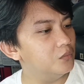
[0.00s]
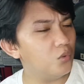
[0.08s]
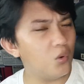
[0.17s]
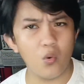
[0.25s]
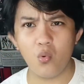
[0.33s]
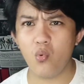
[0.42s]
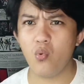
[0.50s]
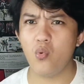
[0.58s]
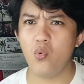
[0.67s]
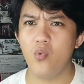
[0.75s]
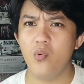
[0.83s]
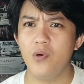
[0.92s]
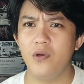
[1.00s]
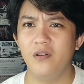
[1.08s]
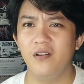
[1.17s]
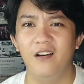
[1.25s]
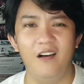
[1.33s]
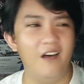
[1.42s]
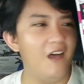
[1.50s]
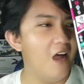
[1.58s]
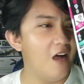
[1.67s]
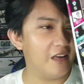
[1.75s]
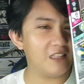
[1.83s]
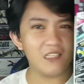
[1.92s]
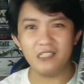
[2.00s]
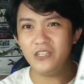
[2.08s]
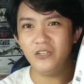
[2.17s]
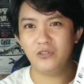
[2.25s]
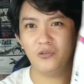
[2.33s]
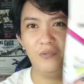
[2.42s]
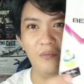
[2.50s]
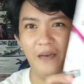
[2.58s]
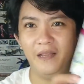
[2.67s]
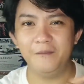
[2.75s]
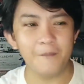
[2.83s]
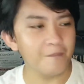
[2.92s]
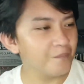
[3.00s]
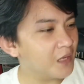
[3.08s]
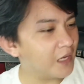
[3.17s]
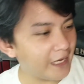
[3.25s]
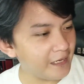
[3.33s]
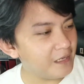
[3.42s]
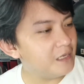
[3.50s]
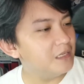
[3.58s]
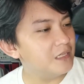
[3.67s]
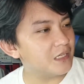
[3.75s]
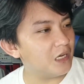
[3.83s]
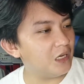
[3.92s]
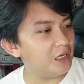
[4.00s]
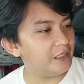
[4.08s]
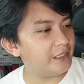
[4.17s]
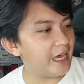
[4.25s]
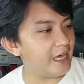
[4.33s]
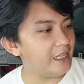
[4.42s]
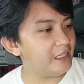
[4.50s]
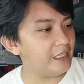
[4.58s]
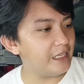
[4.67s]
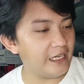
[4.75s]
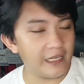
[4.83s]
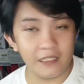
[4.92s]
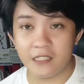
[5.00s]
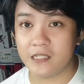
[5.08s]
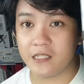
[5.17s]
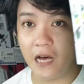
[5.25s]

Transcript: Whoa. Okay, this is new to me, man. Okay, so then its